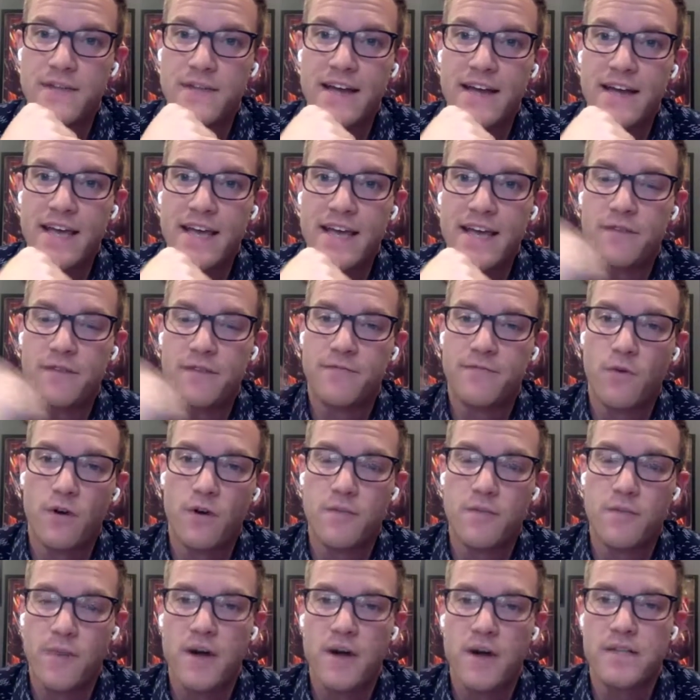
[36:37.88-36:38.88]
if I can't
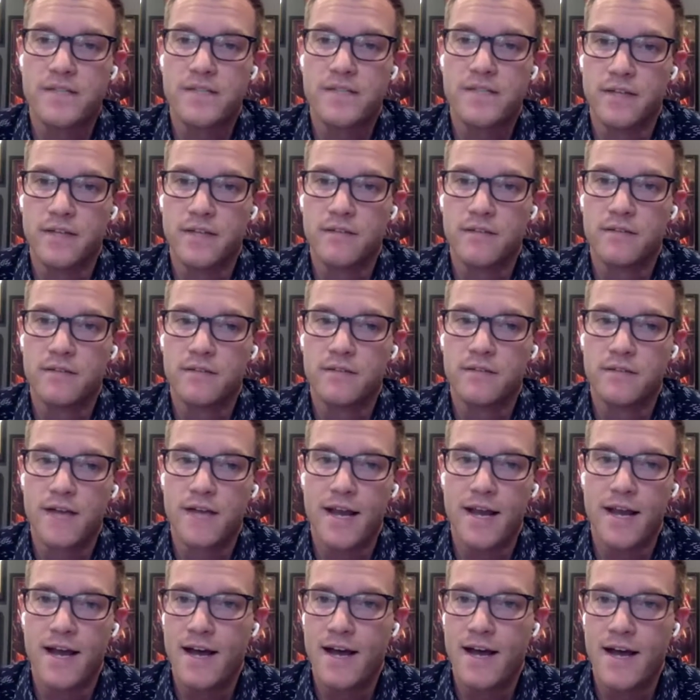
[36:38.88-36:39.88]
afford Boston
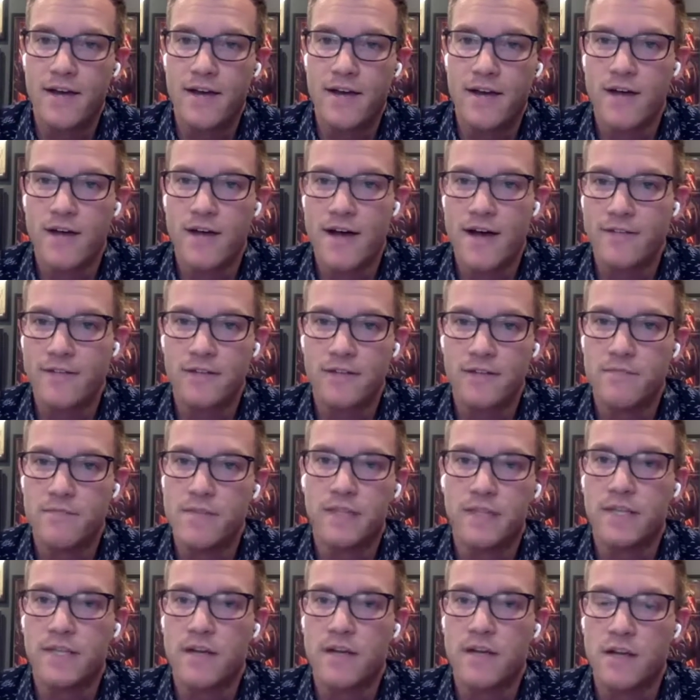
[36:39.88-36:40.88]
and I, I don't have a
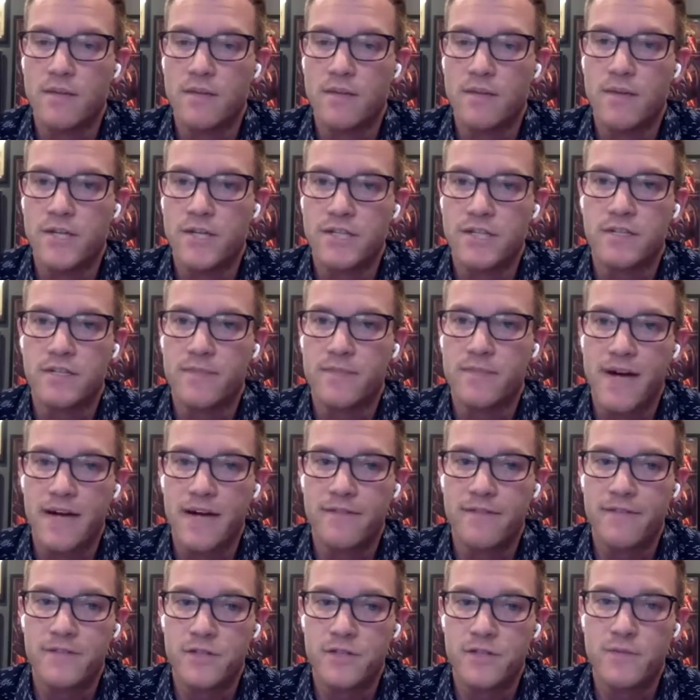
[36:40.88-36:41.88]
million dollar budget to buy
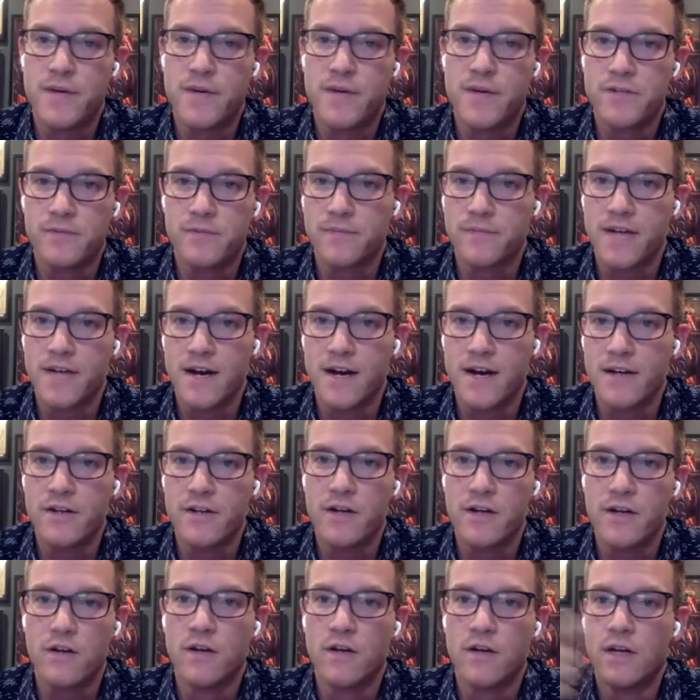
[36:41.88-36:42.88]
a two bedroom
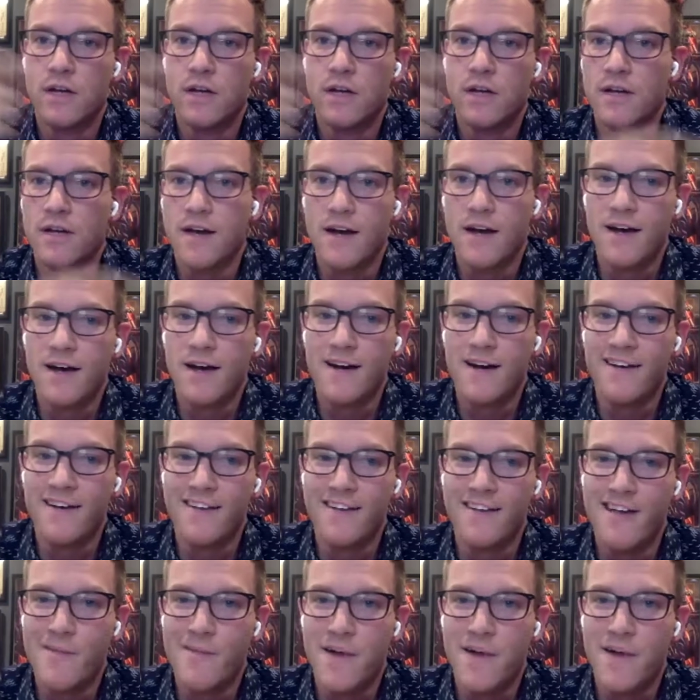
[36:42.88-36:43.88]
condo, uh,
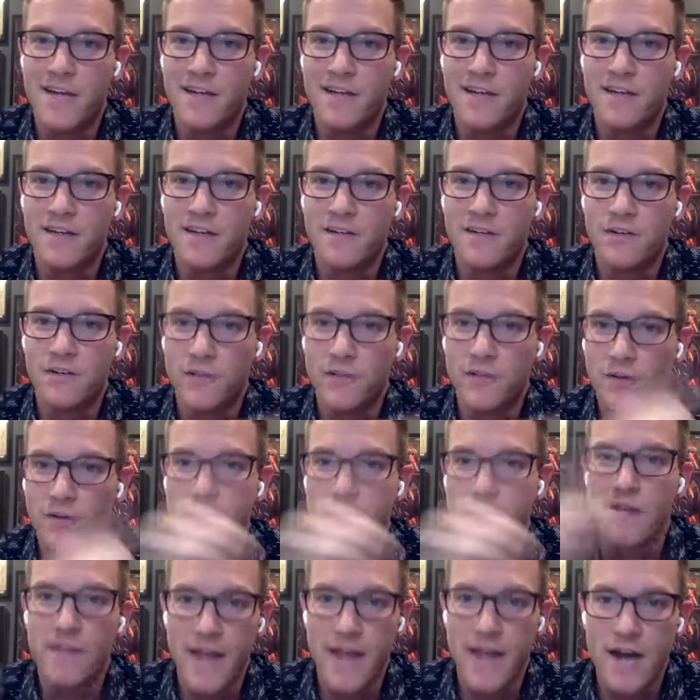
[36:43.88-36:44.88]
am I going to look
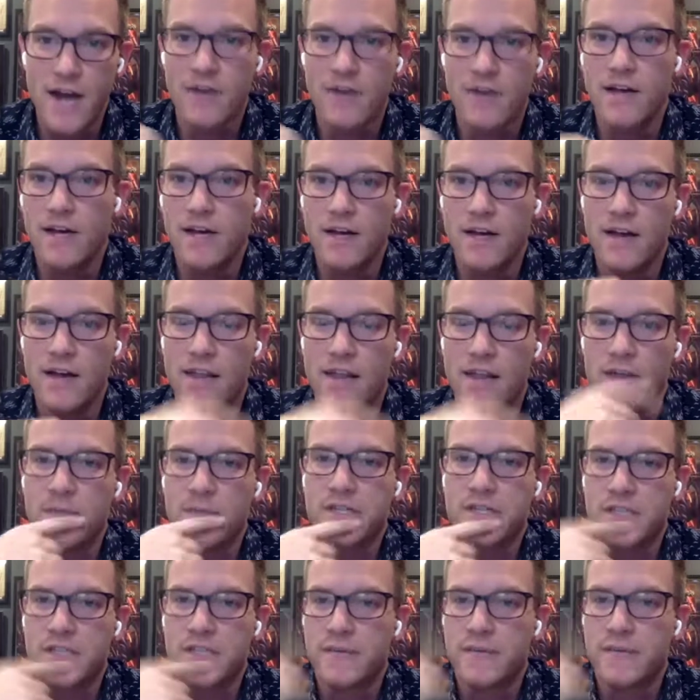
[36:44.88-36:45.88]
around the area and then I'm
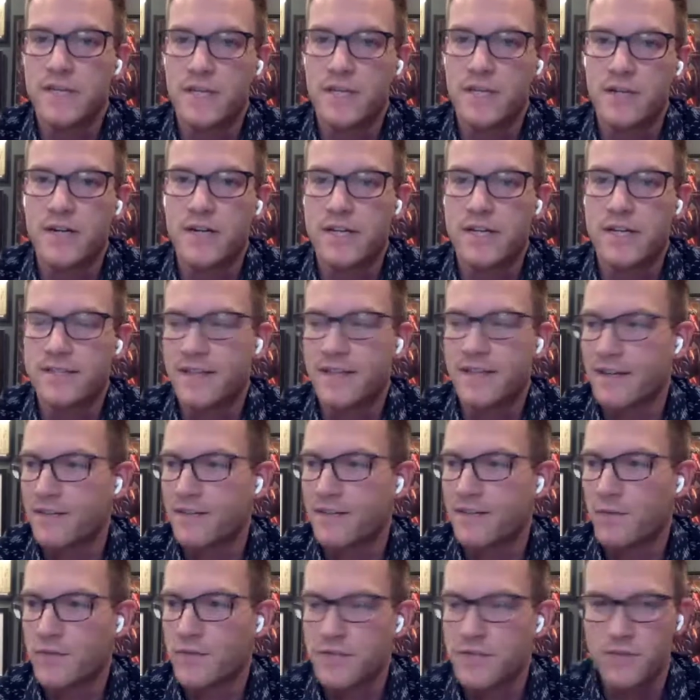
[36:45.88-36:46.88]
just going to be curious, like,
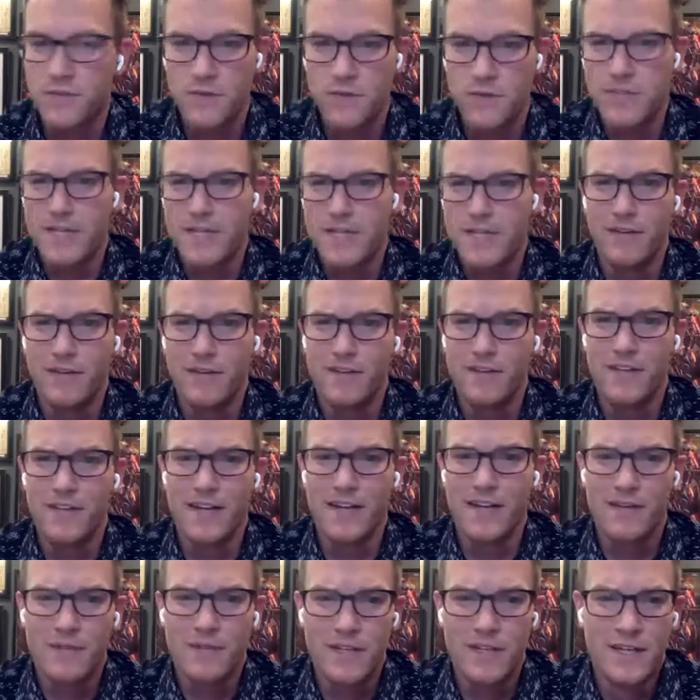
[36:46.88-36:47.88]
what's Georgetown look
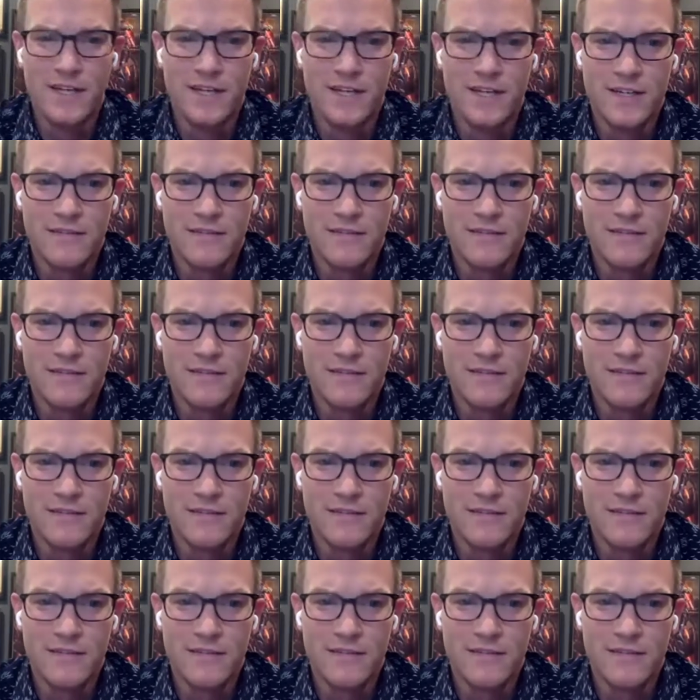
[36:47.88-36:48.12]
like? What,